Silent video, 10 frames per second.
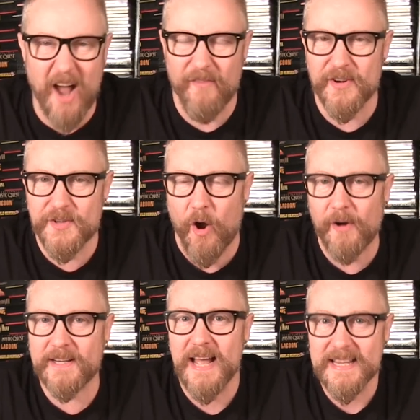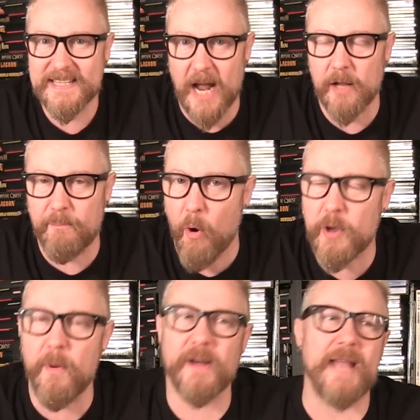of a dark style of
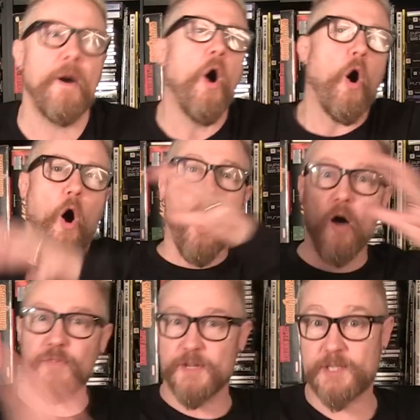Pokemon game on the